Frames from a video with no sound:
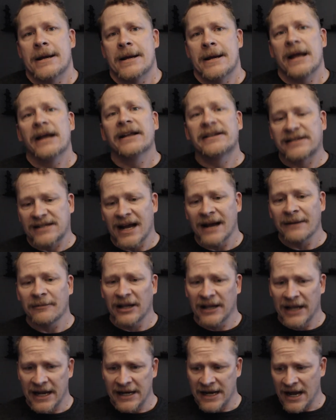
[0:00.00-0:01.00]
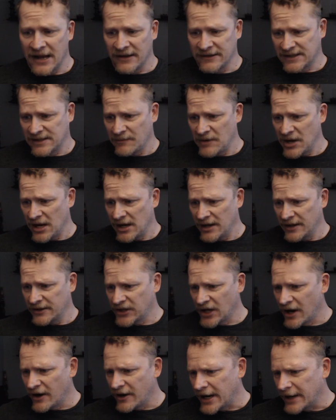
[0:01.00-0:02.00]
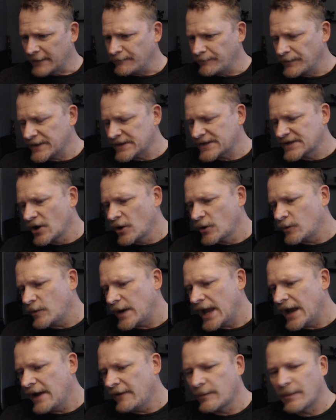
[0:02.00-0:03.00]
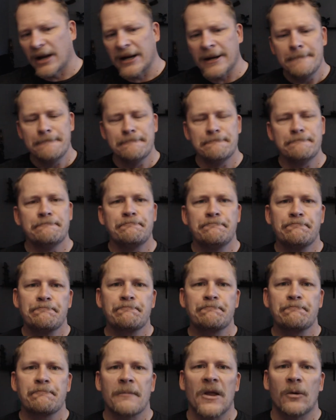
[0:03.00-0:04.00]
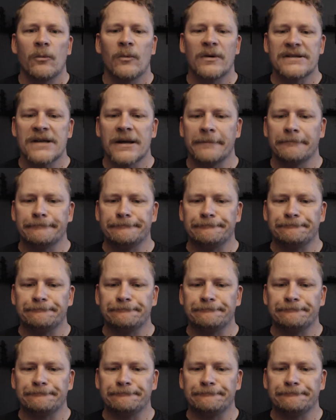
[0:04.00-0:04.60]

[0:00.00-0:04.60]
it's time to lay down some knowledge. All right. So, hey, everybody. What's up?